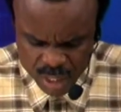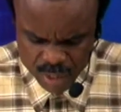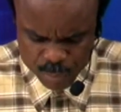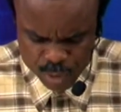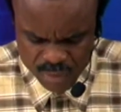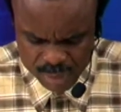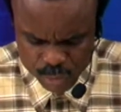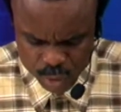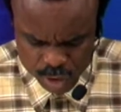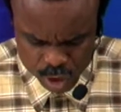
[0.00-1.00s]
In Proverbs
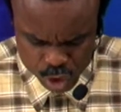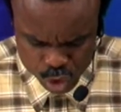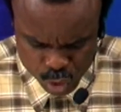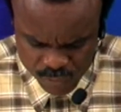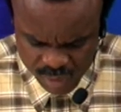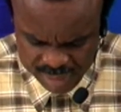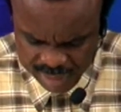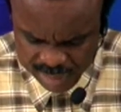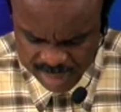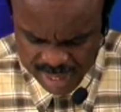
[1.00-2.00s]
twenty-two verse
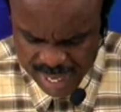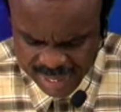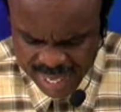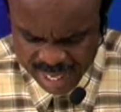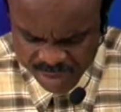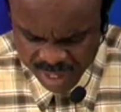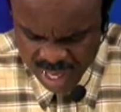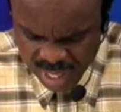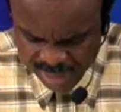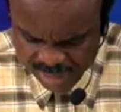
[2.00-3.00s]
sixteen, N I V,
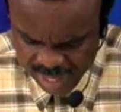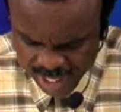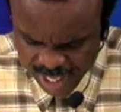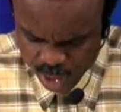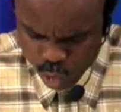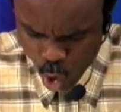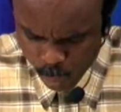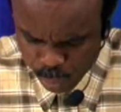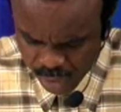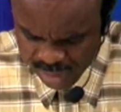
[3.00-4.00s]
it says, "He who
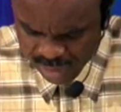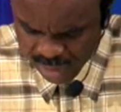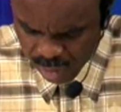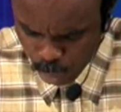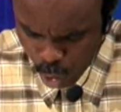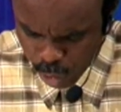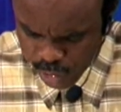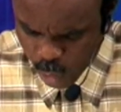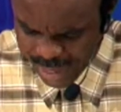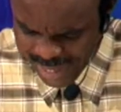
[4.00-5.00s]
oppresses the poor
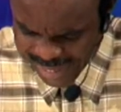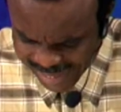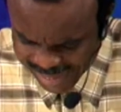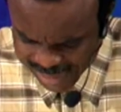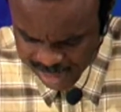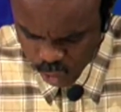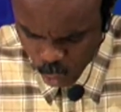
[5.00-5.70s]
to increase his